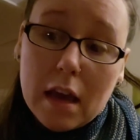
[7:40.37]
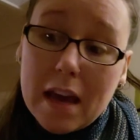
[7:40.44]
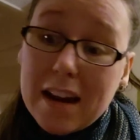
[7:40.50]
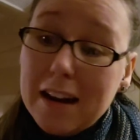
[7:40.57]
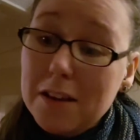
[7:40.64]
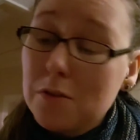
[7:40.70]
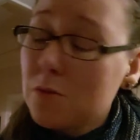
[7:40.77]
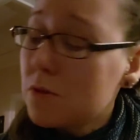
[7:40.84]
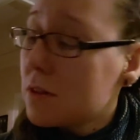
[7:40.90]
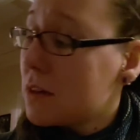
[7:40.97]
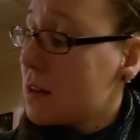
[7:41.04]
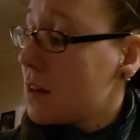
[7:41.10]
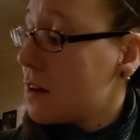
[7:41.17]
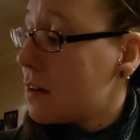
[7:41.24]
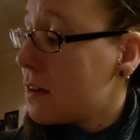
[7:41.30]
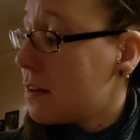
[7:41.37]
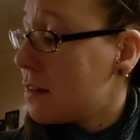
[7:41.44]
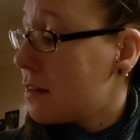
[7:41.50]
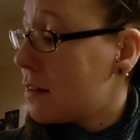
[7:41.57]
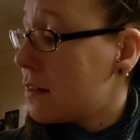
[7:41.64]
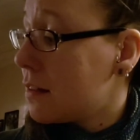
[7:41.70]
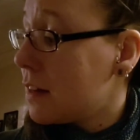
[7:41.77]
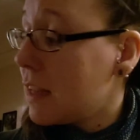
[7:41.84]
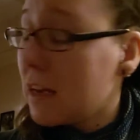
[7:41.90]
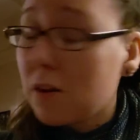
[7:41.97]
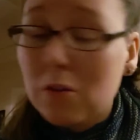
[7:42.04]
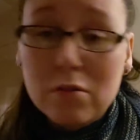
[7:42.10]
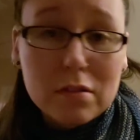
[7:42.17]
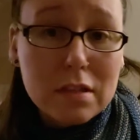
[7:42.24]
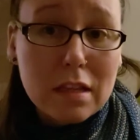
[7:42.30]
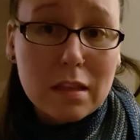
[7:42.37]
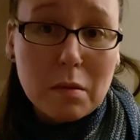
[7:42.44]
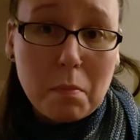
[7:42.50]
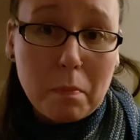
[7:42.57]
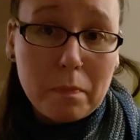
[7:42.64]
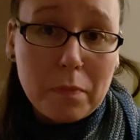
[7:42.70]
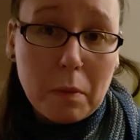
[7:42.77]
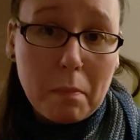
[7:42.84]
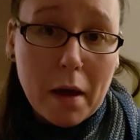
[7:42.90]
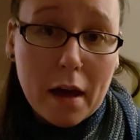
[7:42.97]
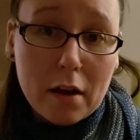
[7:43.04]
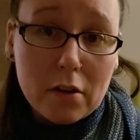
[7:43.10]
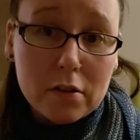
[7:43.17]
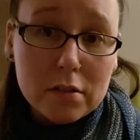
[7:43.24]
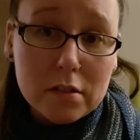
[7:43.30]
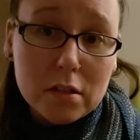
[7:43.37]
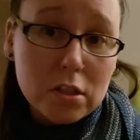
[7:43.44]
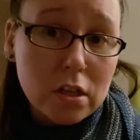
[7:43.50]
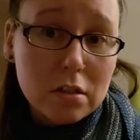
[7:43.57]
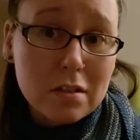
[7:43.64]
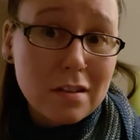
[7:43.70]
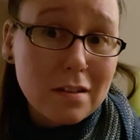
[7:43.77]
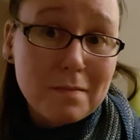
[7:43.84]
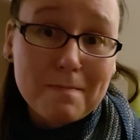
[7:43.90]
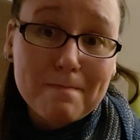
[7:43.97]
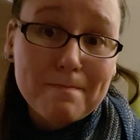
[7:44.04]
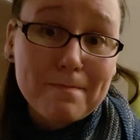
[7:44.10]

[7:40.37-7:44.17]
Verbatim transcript: And I used the needles that the, the pattern suggested.